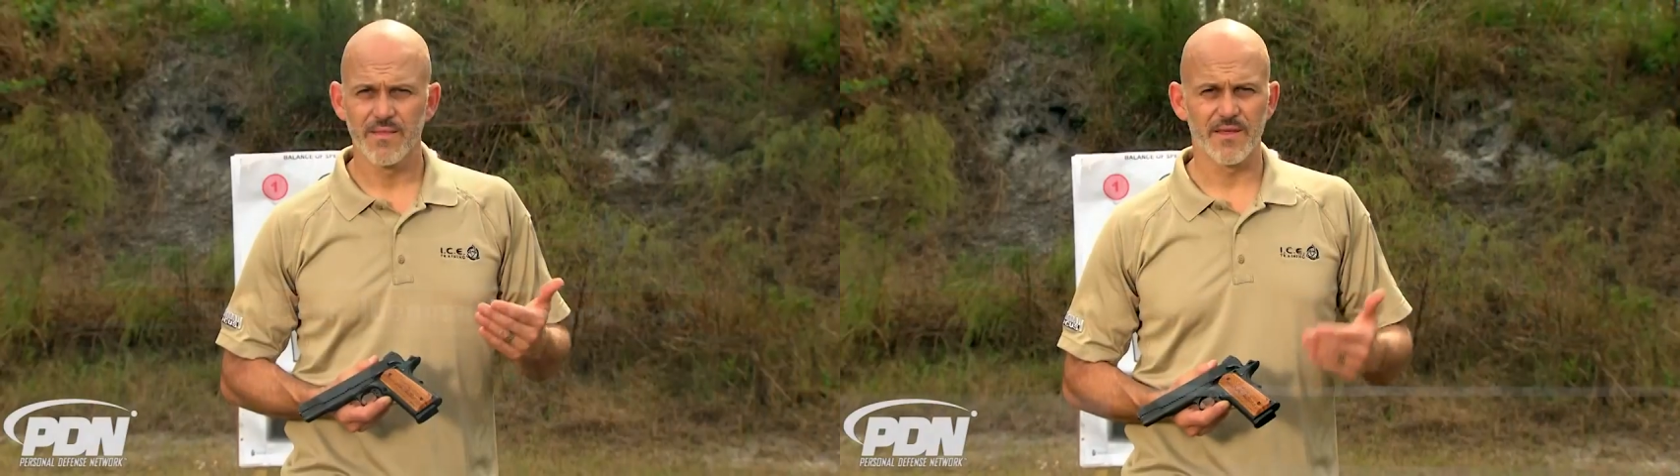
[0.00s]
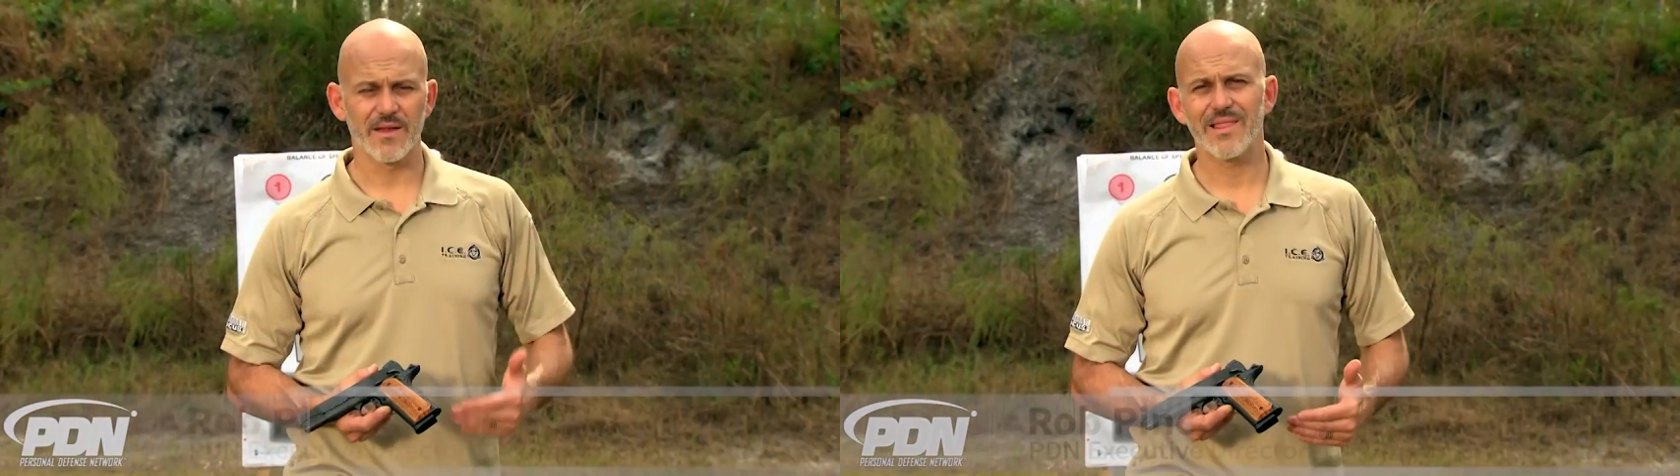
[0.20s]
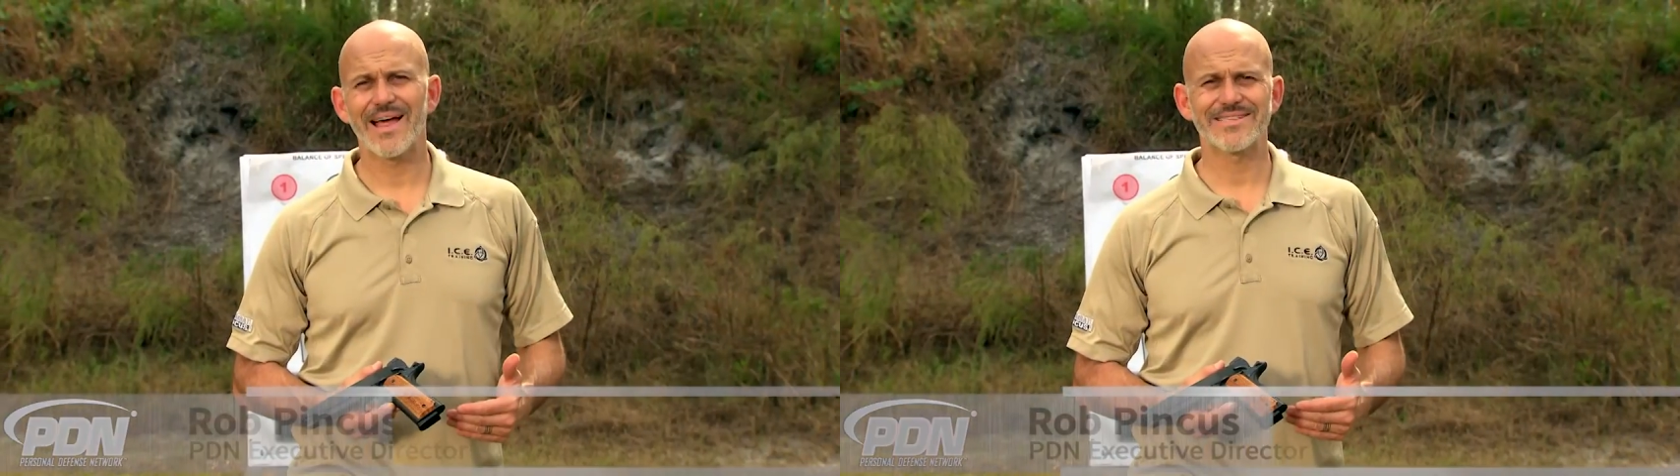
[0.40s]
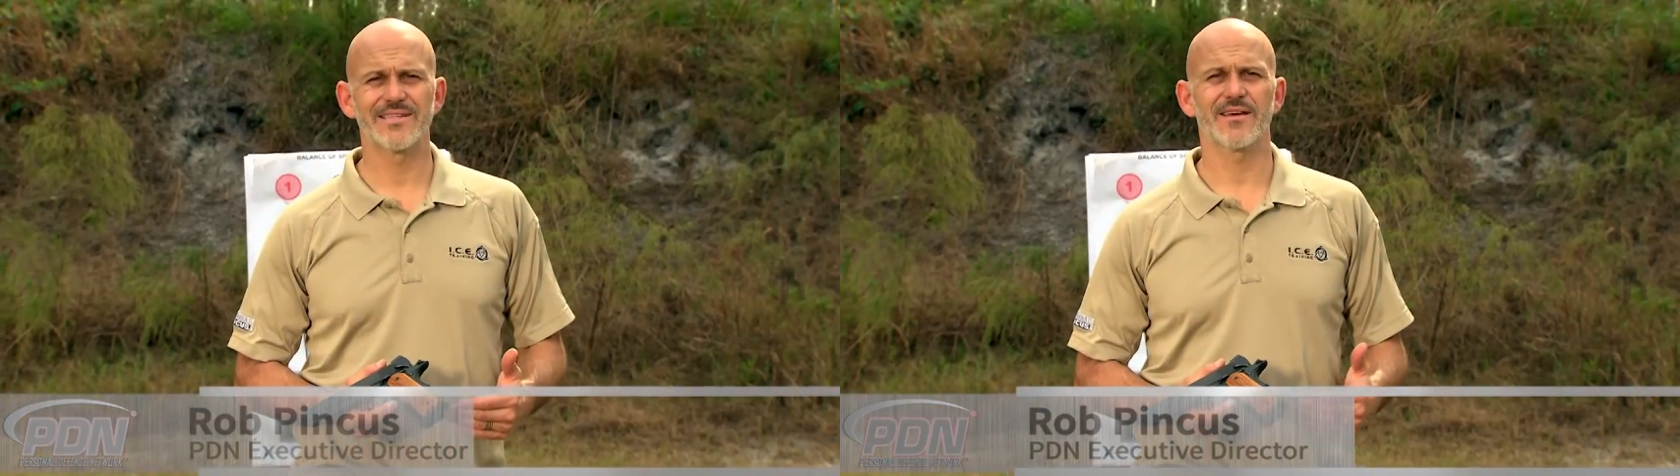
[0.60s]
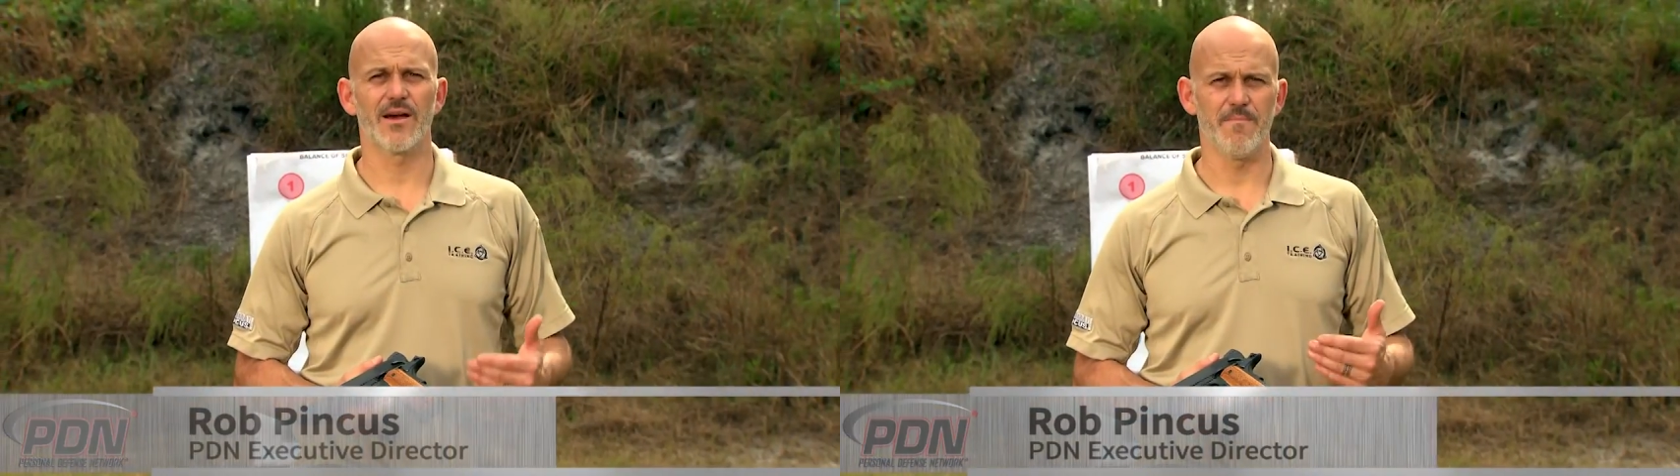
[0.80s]
the
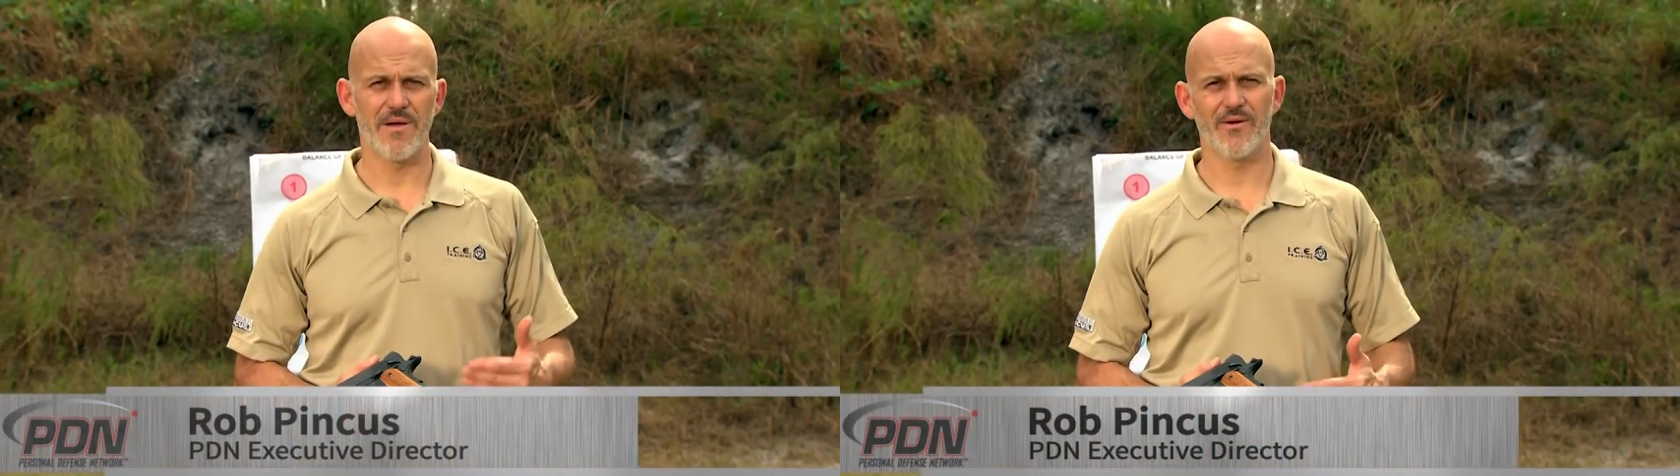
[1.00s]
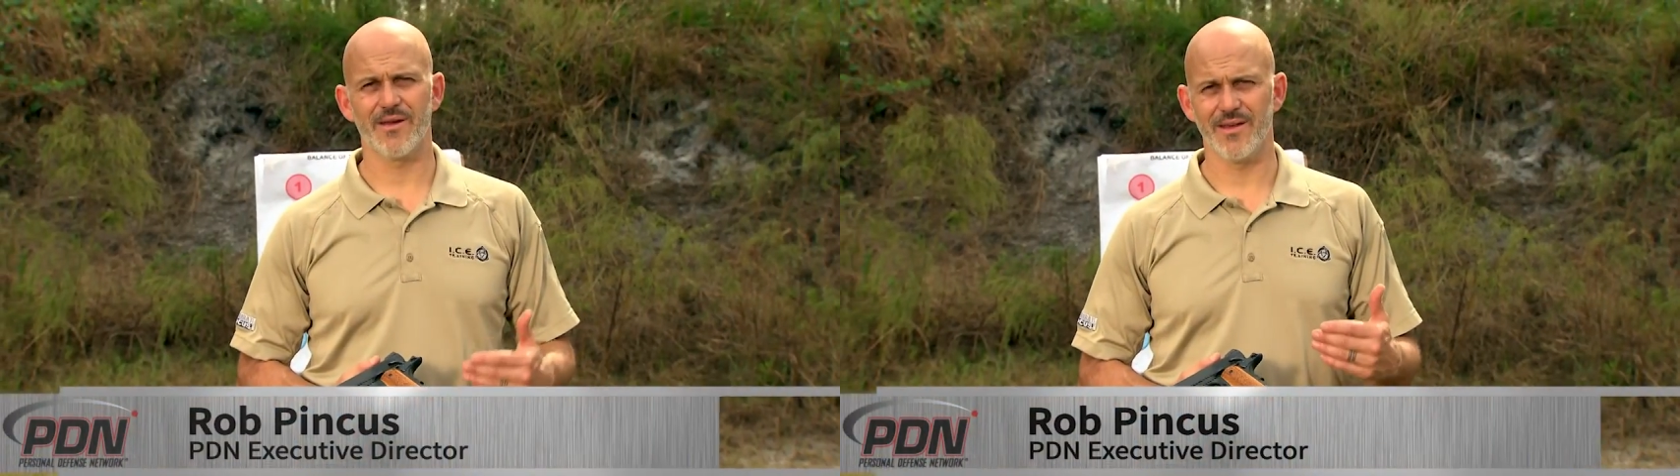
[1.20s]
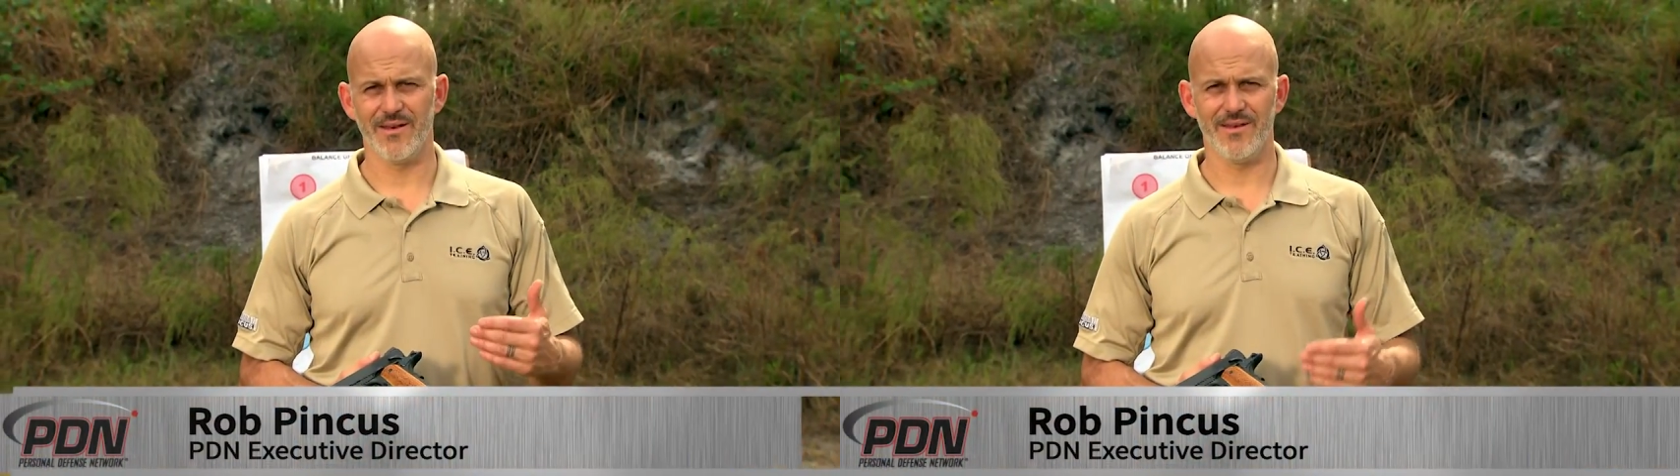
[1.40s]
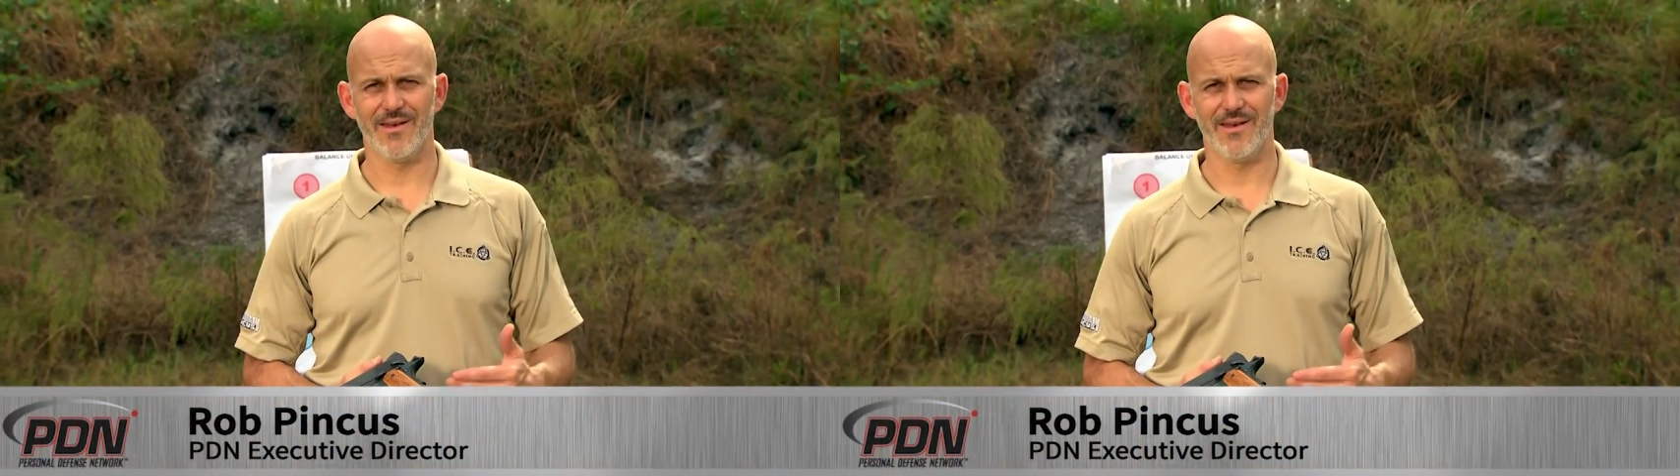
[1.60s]
classic American